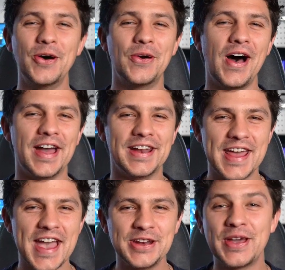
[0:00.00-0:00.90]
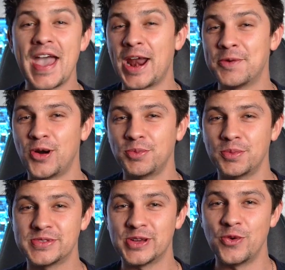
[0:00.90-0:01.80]
Alright, now you know how to
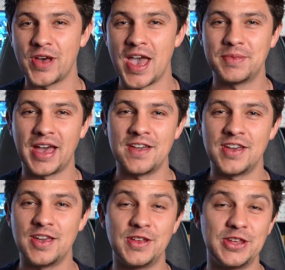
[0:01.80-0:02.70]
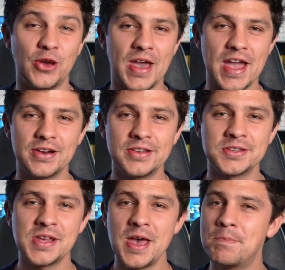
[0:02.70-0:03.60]
problem solve MKV video
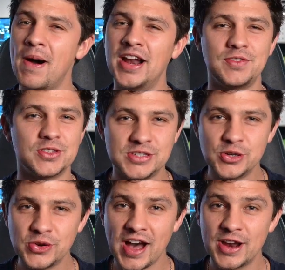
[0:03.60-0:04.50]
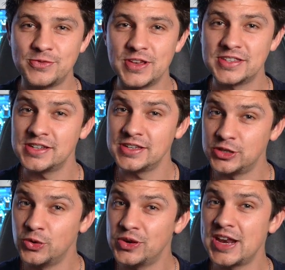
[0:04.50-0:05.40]
errors, but if you still can't fix it,
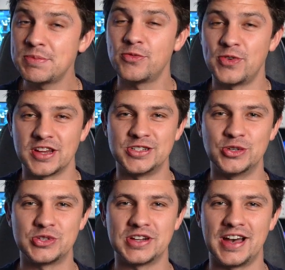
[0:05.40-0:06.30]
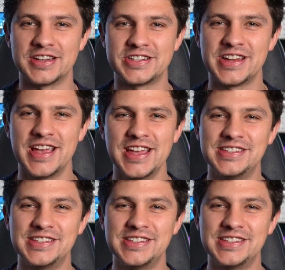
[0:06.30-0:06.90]
you'll need a professional touch.